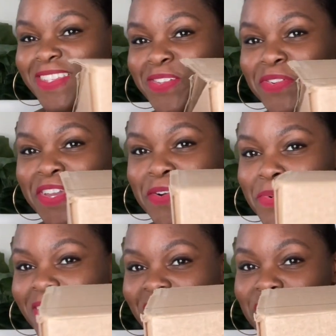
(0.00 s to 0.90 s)
So here
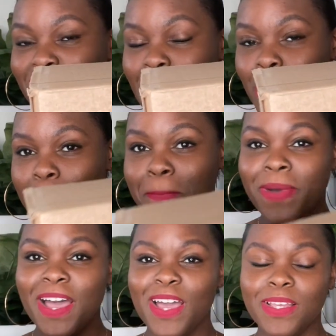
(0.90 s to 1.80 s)
we have our
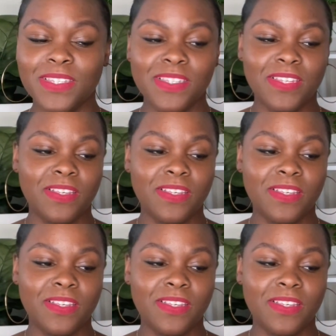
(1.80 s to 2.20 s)
box.